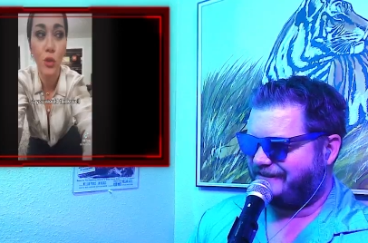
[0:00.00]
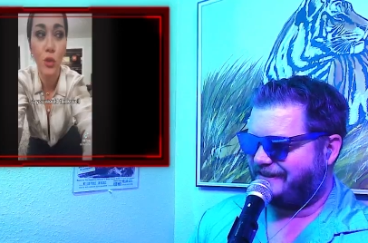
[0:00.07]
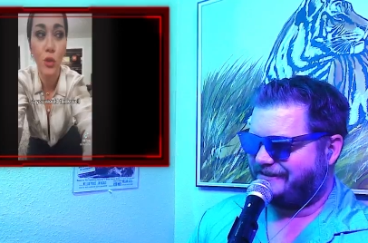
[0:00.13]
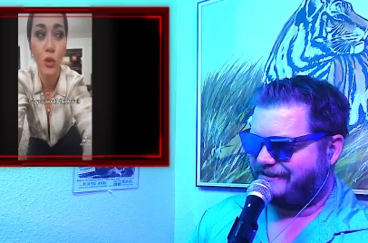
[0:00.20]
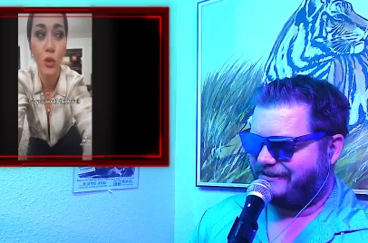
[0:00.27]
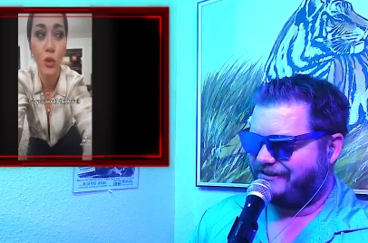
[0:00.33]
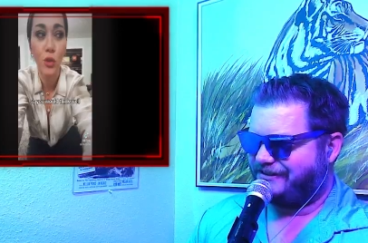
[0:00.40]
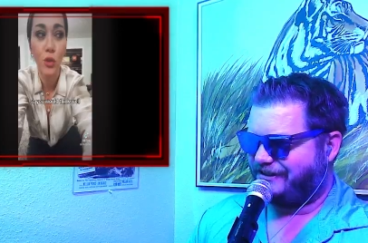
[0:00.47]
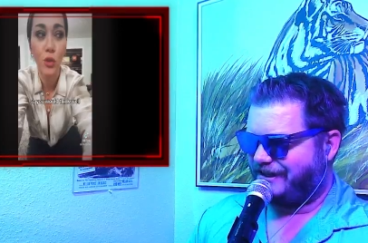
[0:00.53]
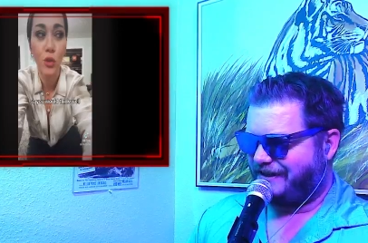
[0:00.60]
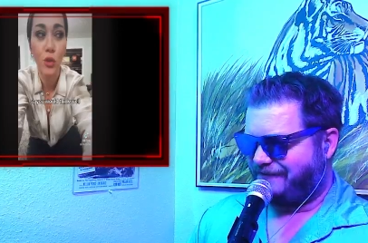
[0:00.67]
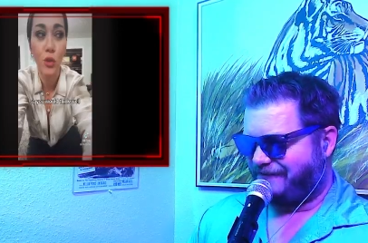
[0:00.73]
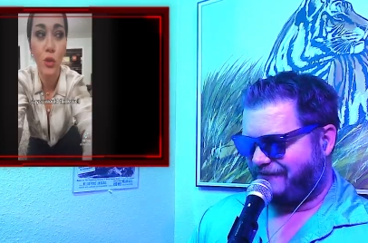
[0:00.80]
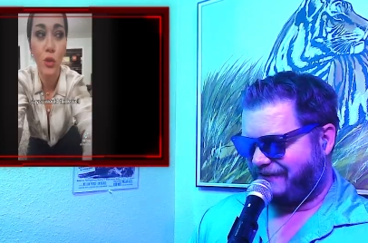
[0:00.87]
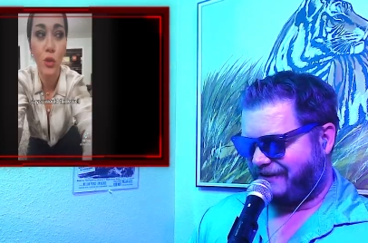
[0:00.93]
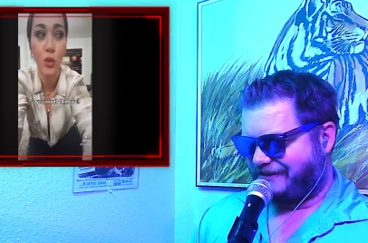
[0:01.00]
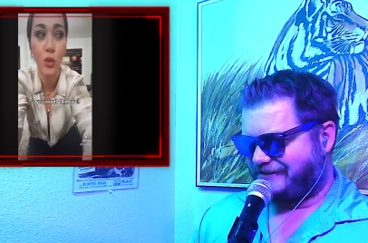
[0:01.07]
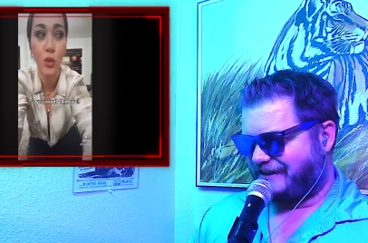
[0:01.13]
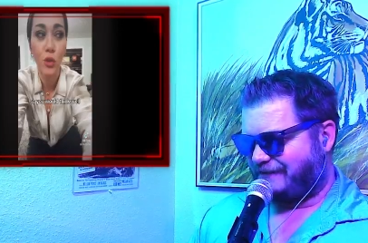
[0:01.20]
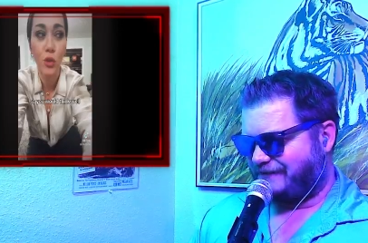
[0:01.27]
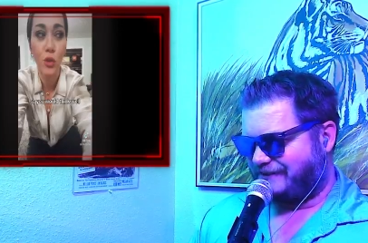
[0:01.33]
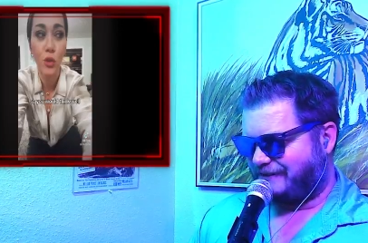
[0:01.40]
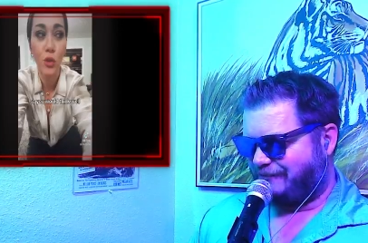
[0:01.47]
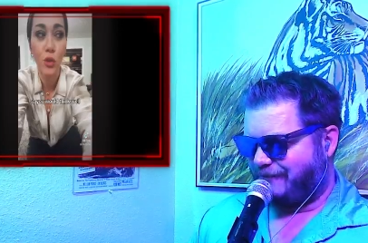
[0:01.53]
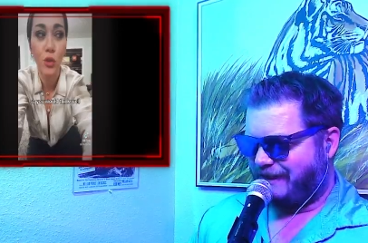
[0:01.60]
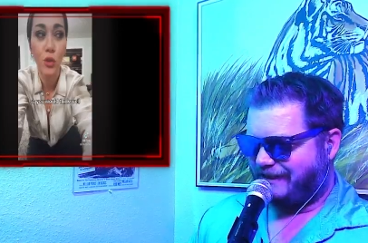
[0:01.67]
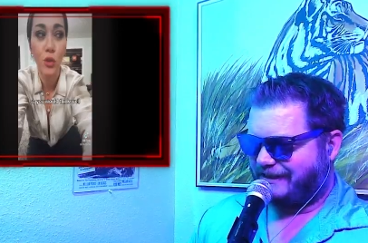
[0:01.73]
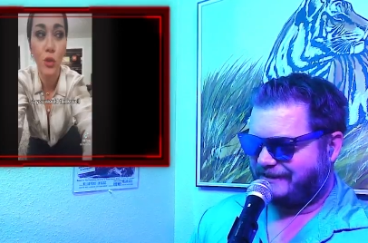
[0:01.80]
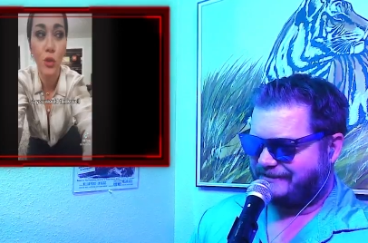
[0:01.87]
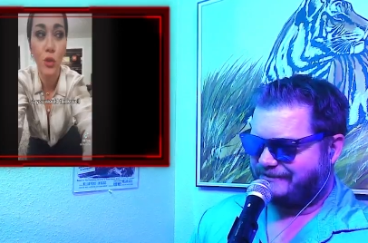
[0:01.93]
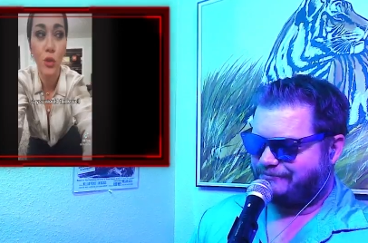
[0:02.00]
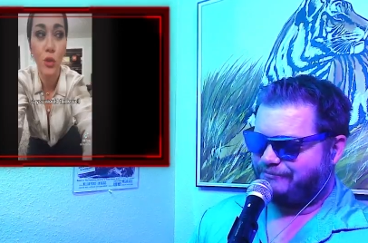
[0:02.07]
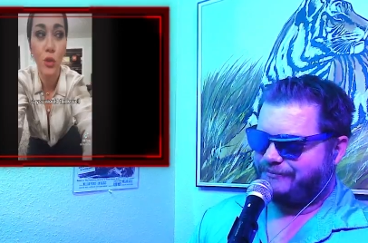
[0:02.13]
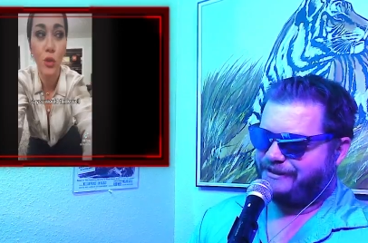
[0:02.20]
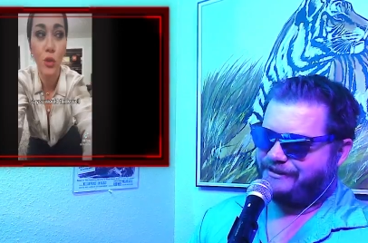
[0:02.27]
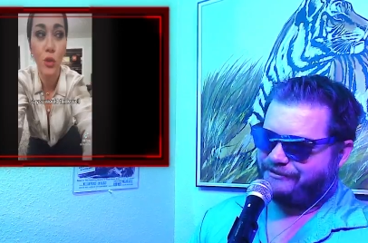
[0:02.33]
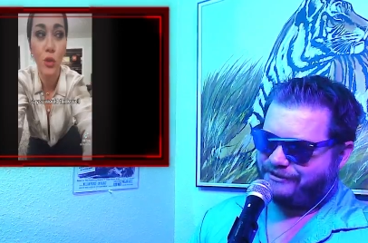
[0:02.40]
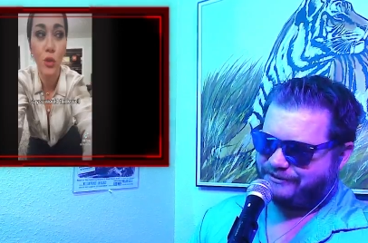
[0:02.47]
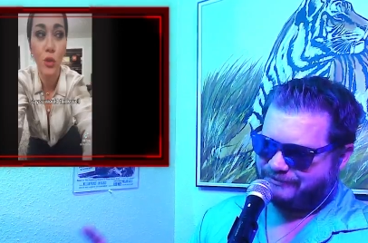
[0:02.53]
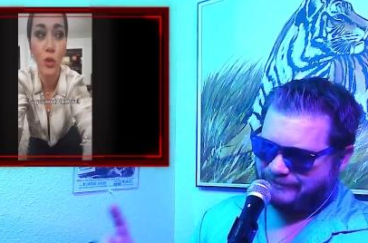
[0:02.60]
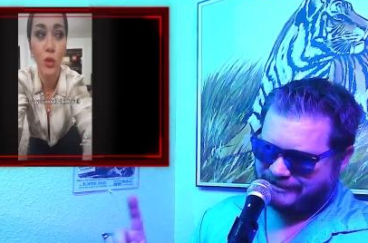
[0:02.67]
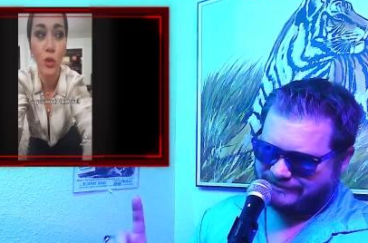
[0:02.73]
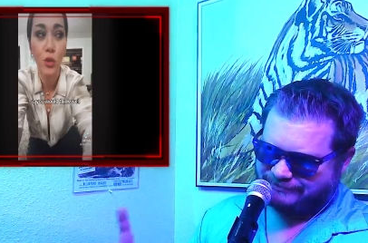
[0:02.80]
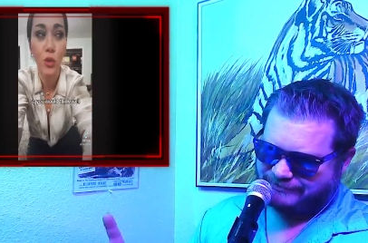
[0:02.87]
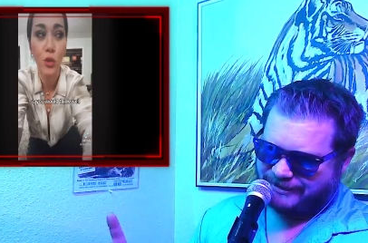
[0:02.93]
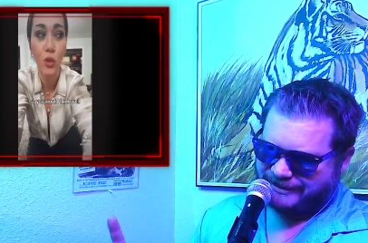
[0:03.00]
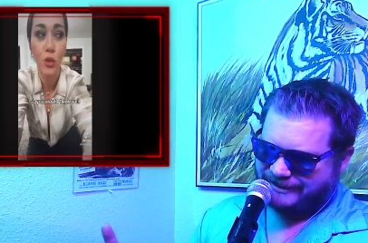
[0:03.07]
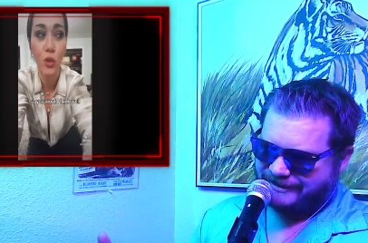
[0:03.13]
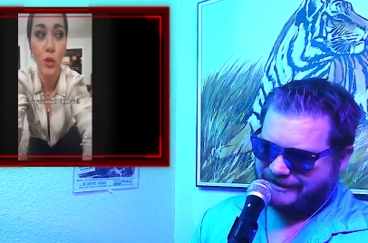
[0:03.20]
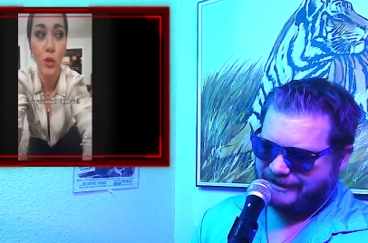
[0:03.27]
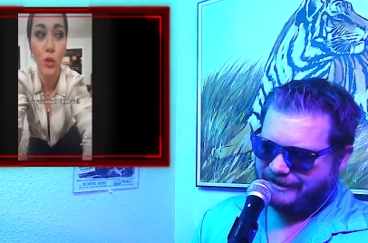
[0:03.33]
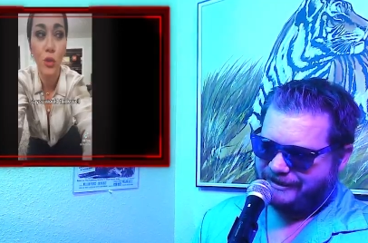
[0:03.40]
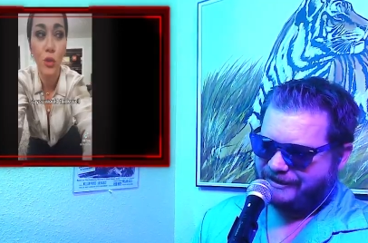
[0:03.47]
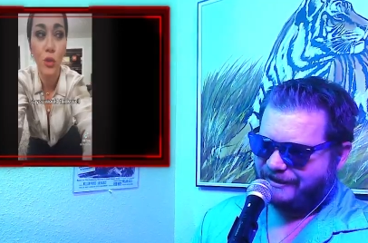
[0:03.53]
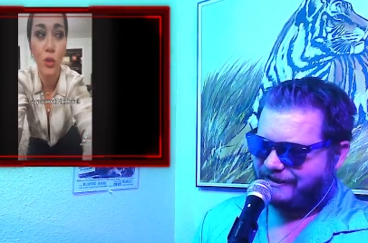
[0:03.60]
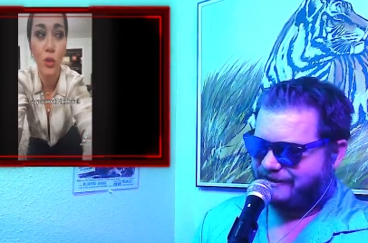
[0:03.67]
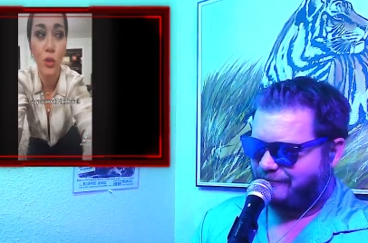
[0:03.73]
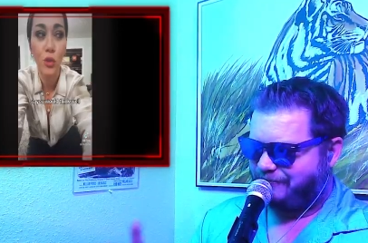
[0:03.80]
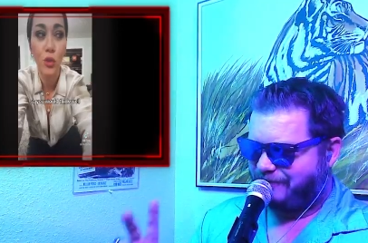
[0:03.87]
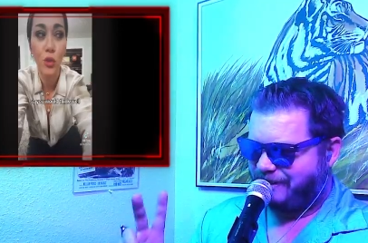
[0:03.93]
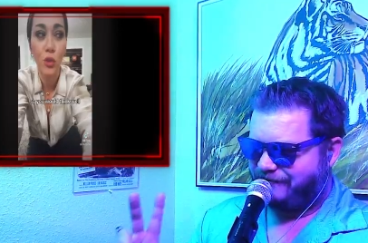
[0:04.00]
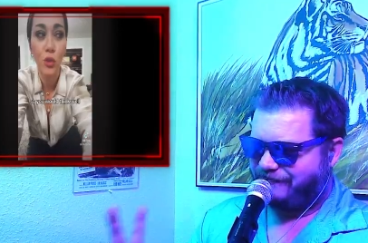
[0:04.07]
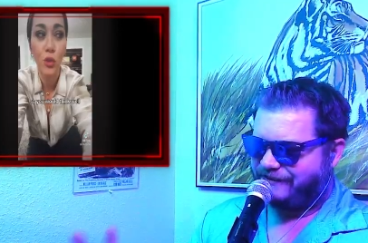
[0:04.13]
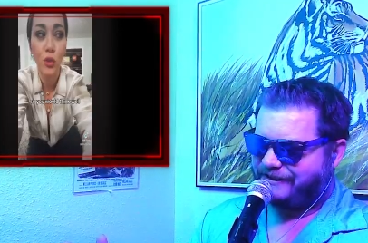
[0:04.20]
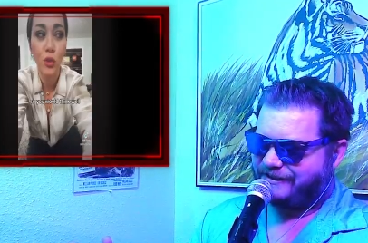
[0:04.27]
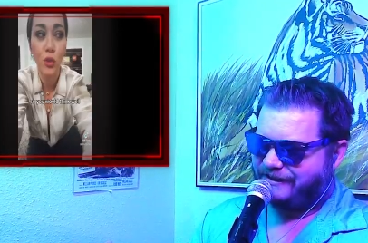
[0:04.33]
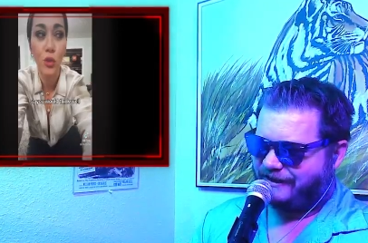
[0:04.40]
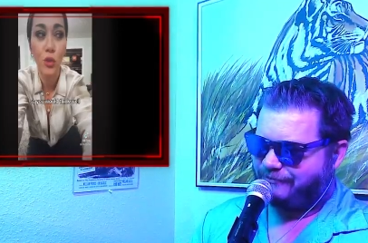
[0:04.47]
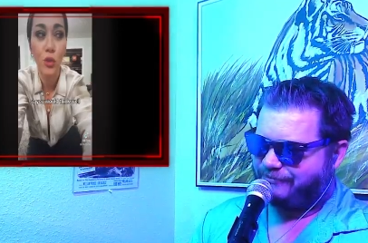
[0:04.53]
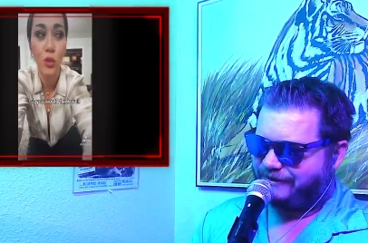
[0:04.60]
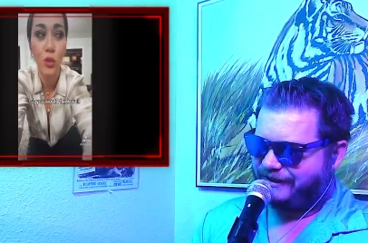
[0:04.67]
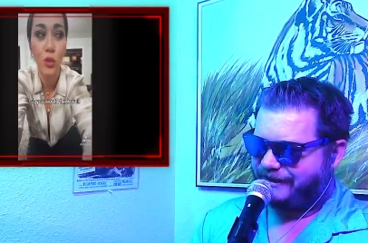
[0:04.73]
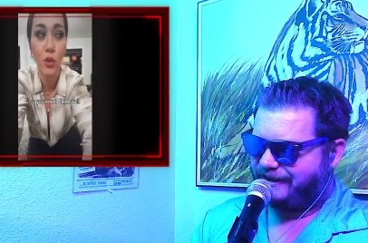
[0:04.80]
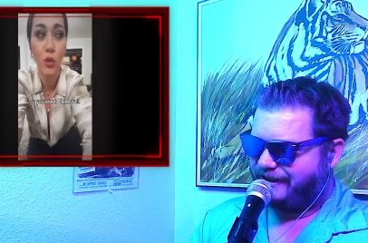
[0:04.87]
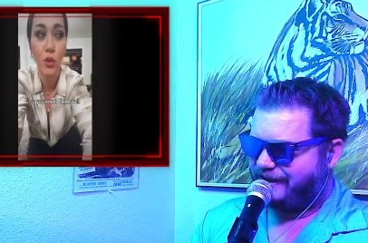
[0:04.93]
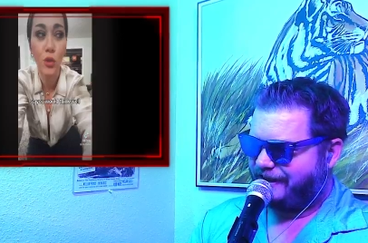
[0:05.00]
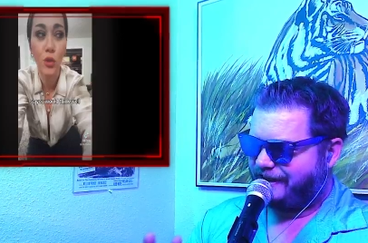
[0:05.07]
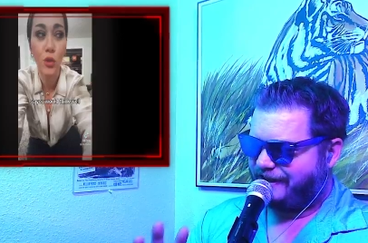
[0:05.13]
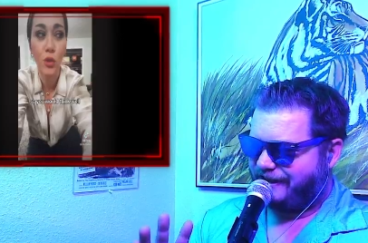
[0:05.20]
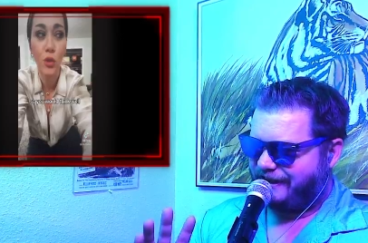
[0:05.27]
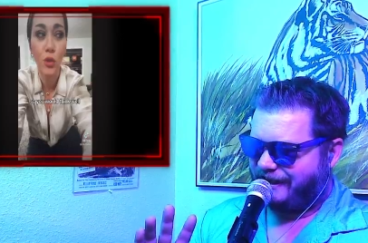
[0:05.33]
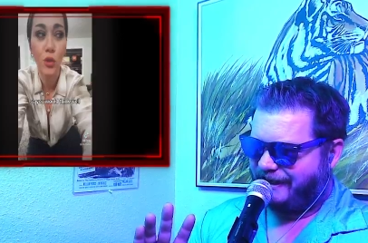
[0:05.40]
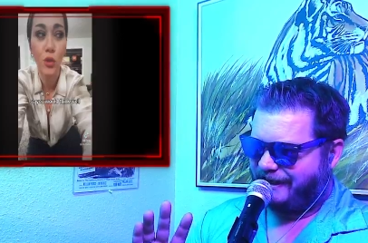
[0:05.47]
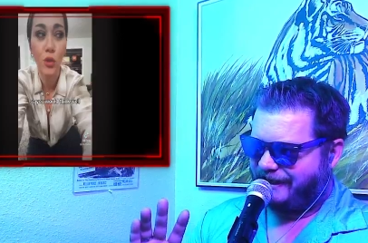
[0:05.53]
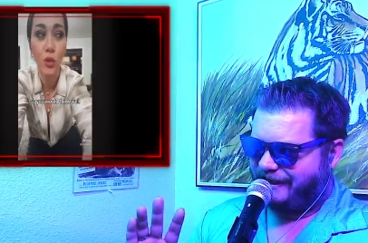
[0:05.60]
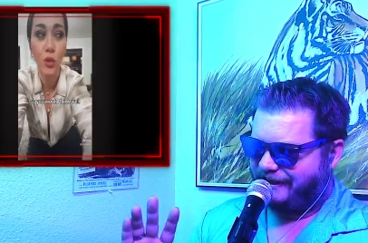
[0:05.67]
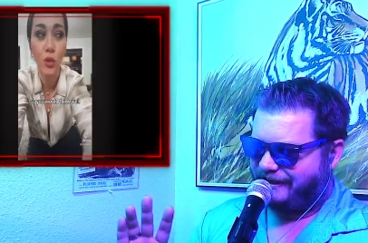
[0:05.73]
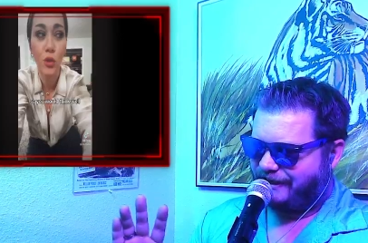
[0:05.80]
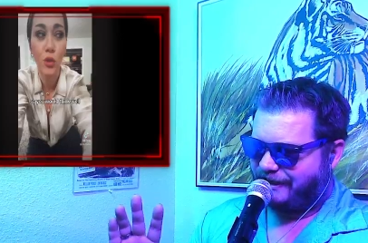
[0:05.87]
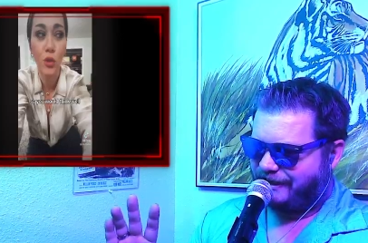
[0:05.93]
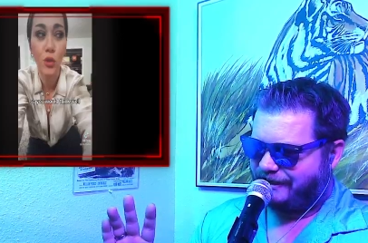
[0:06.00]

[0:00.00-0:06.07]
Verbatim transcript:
Speaker 1: not their job. Their job is to make either as much money or to benefit the company, and